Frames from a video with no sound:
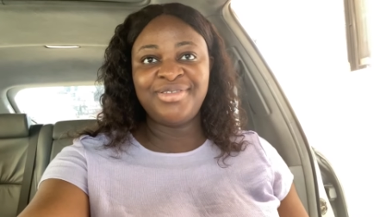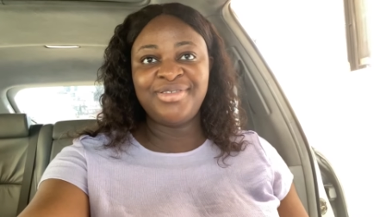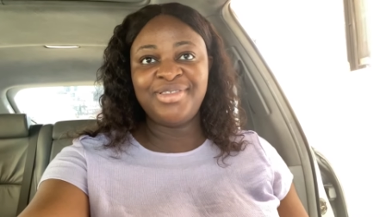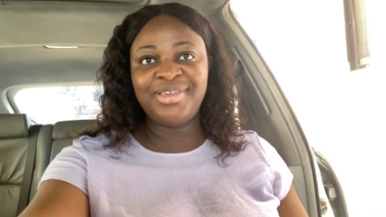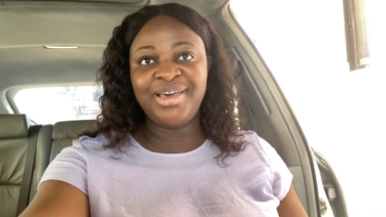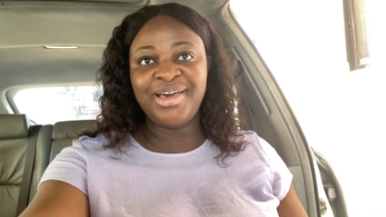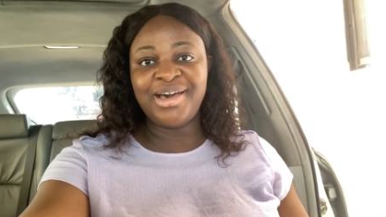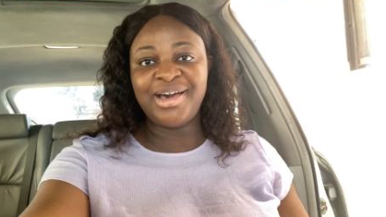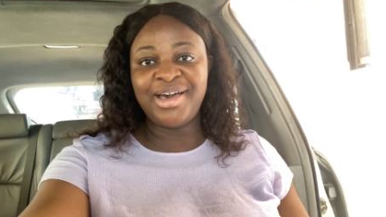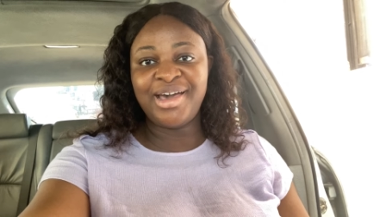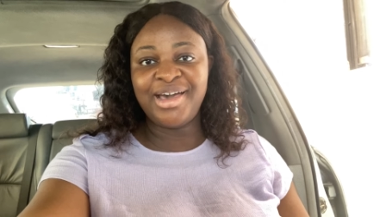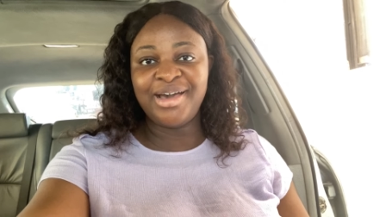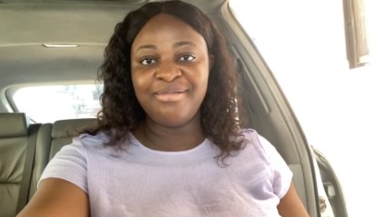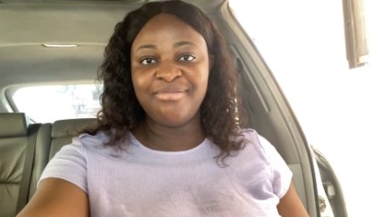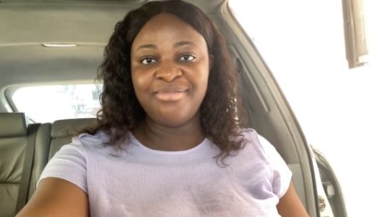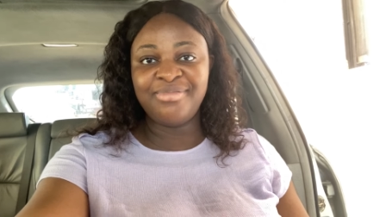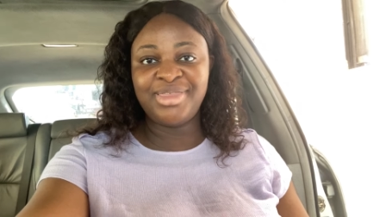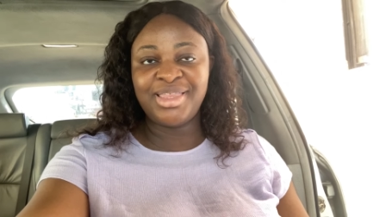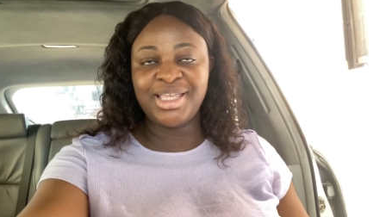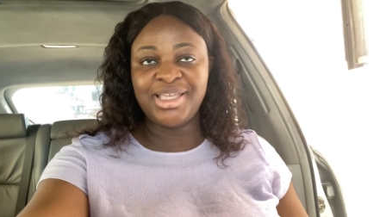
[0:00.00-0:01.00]
today i
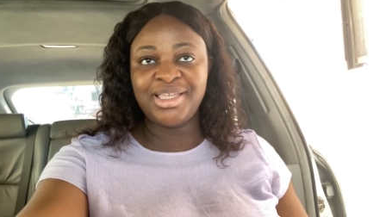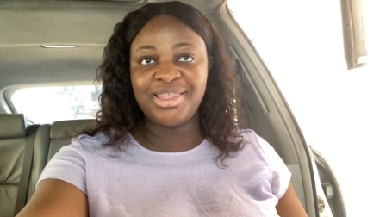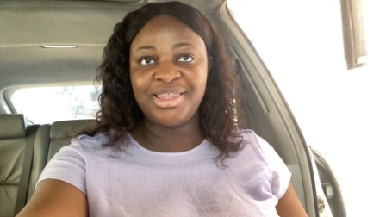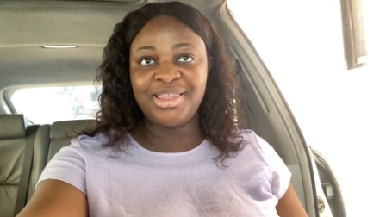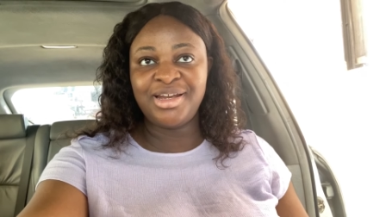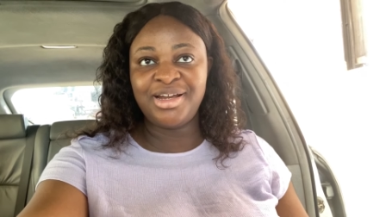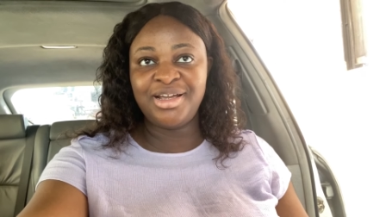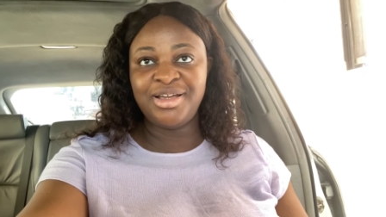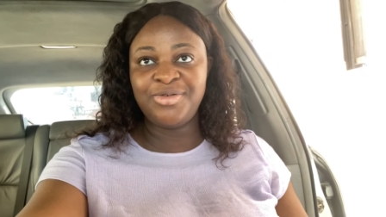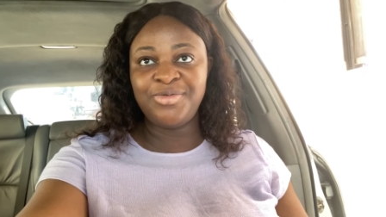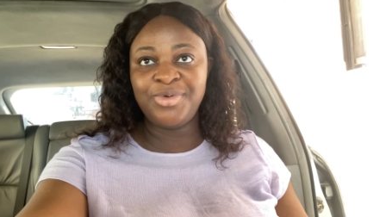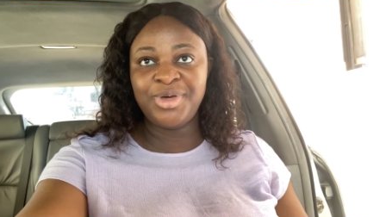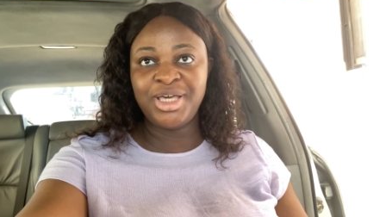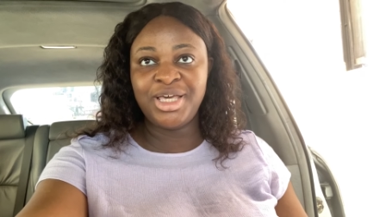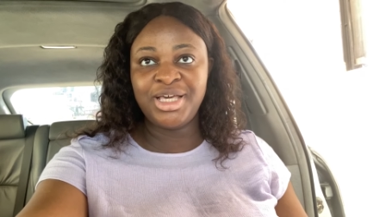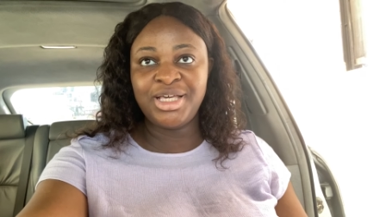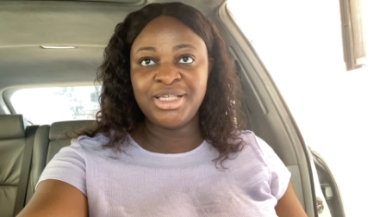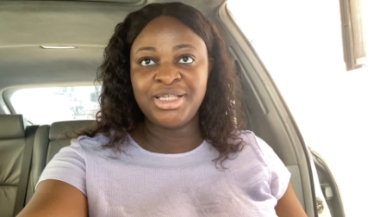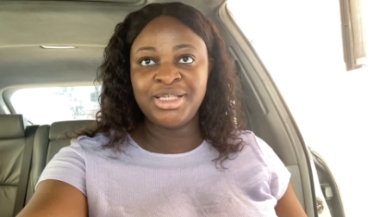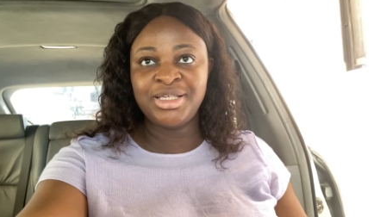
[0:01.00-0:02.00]
am to the three
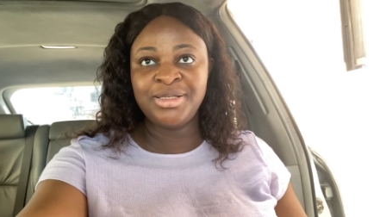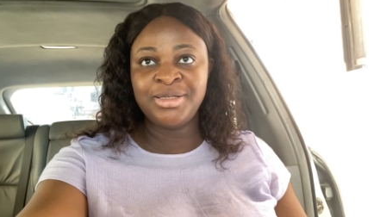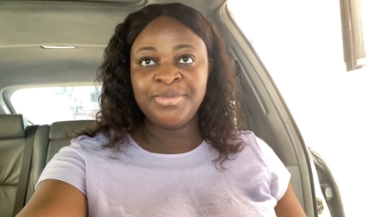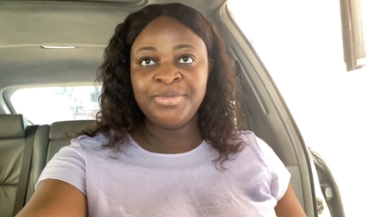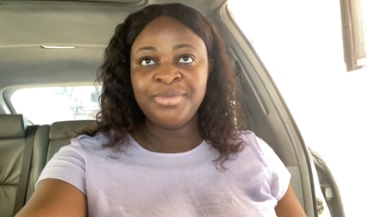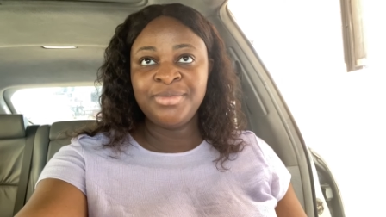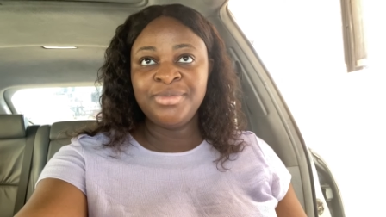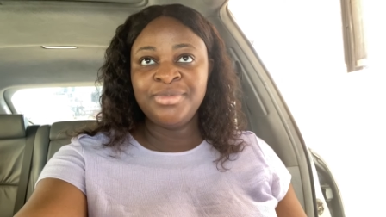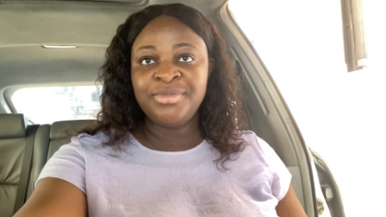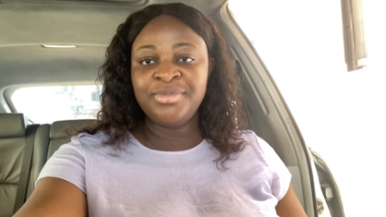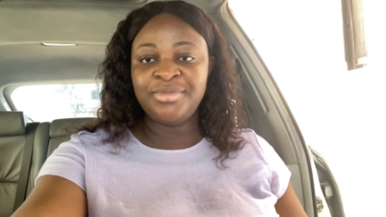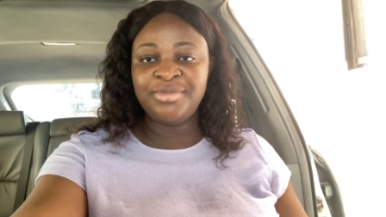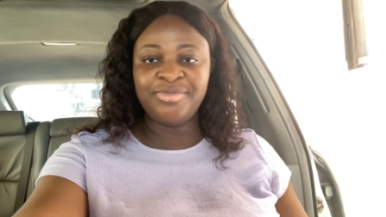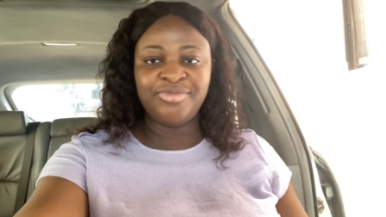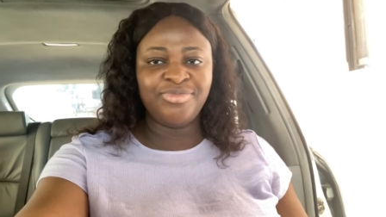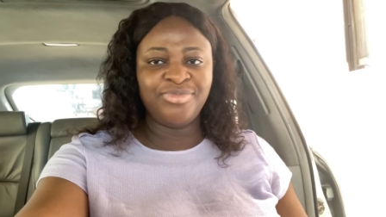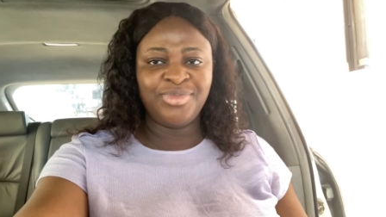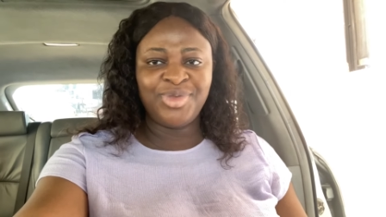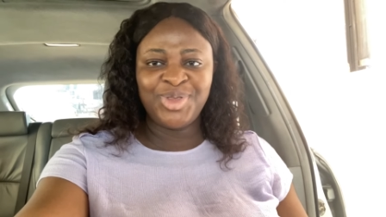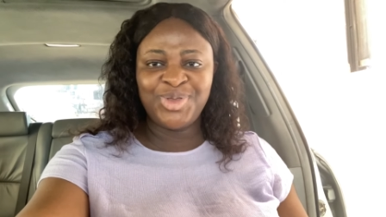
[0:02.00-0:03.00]
weeks
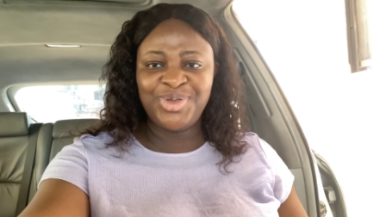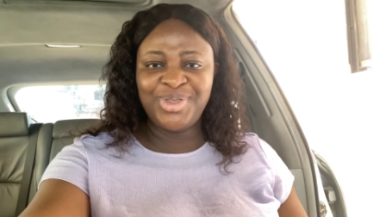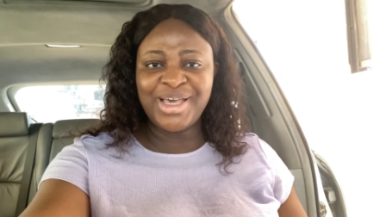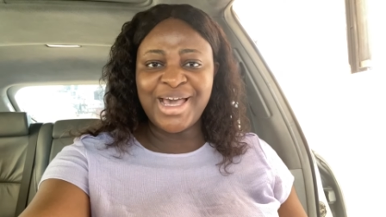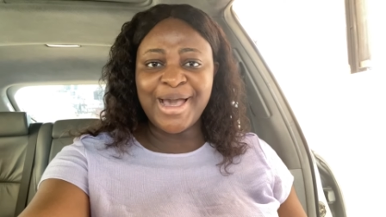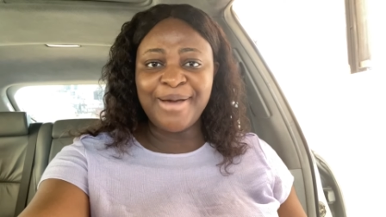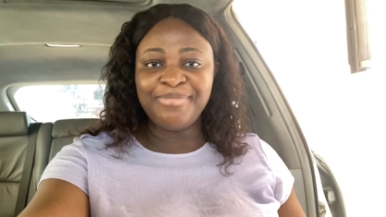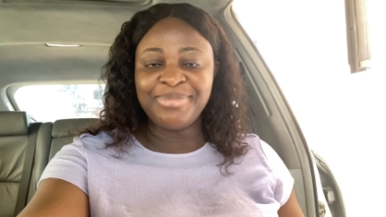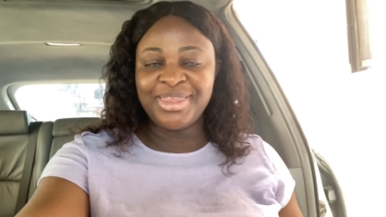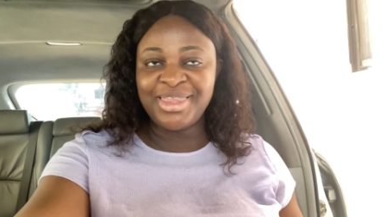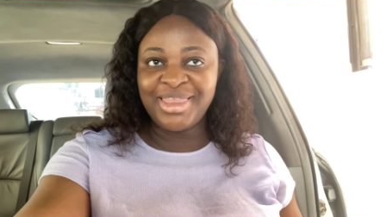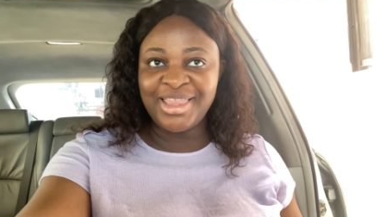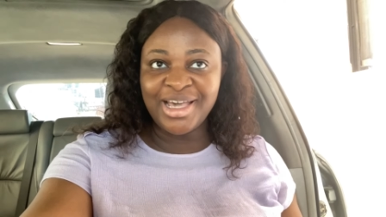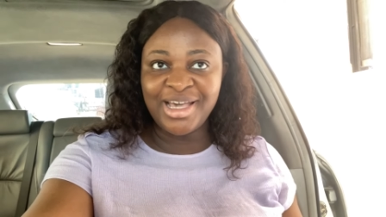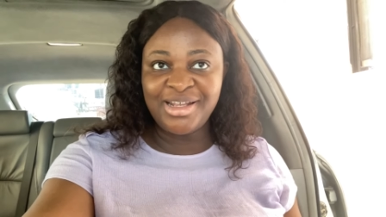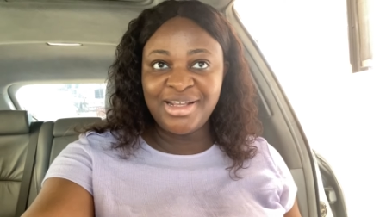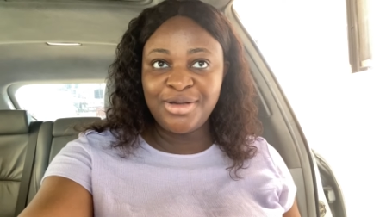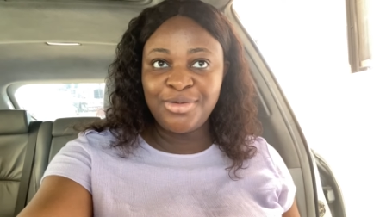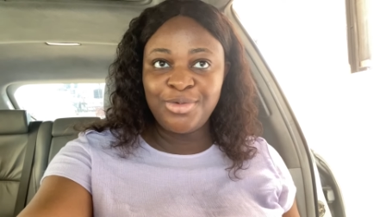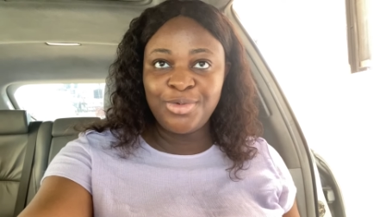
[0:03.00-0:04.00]
mm, today i'm
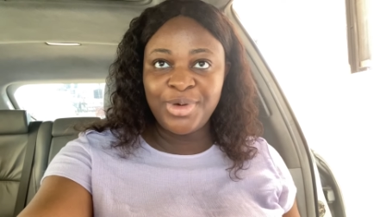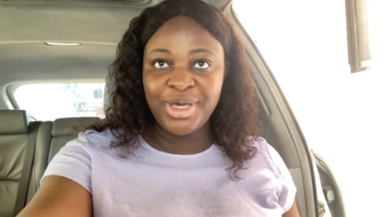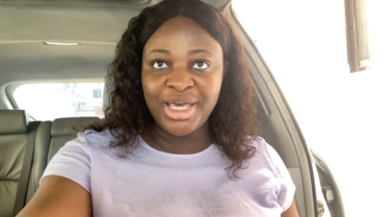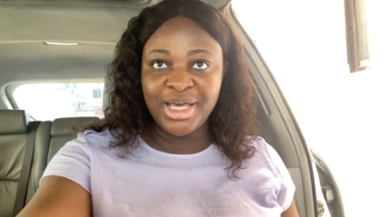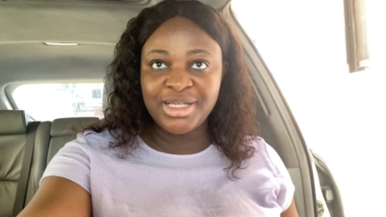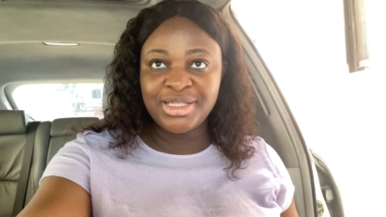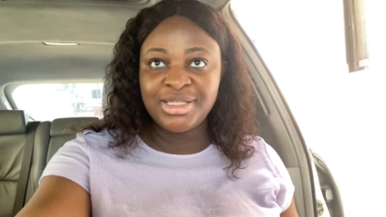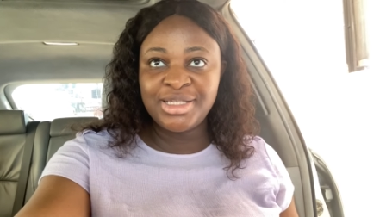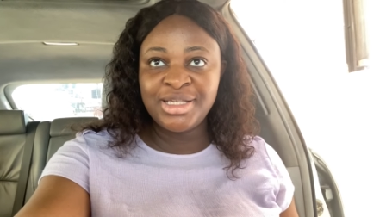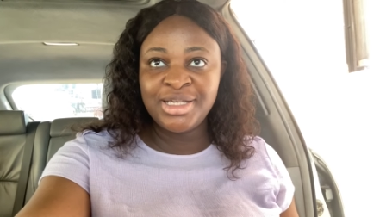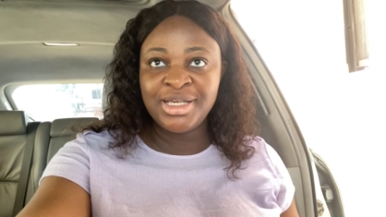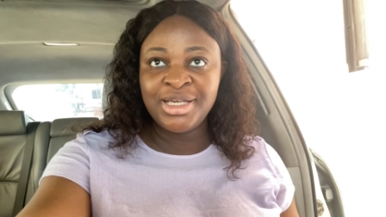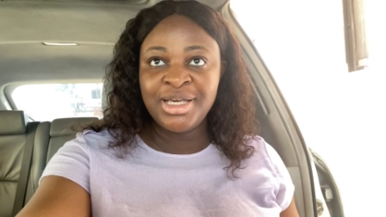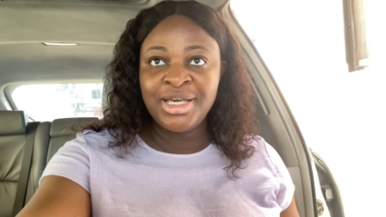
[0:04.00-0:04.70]
30 weeks